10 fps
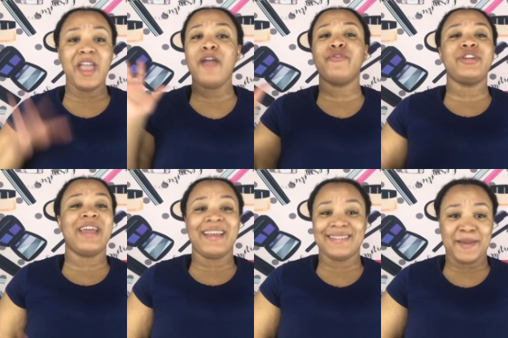Every
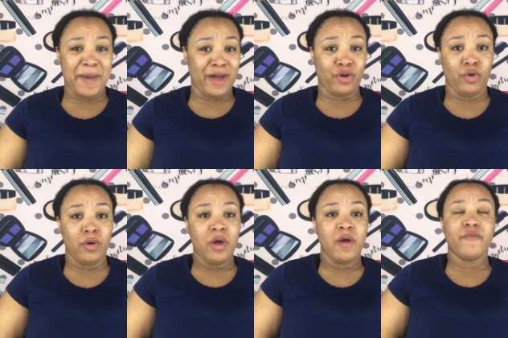day is a battle
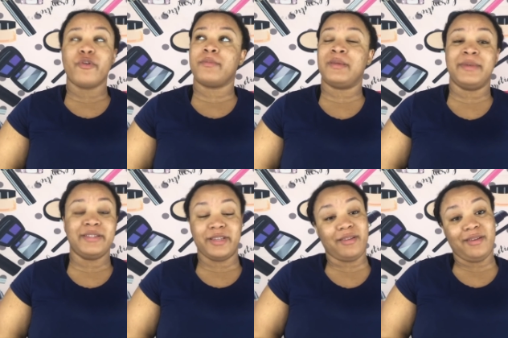for me
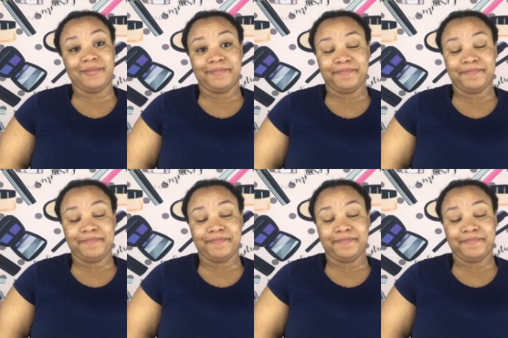mentally.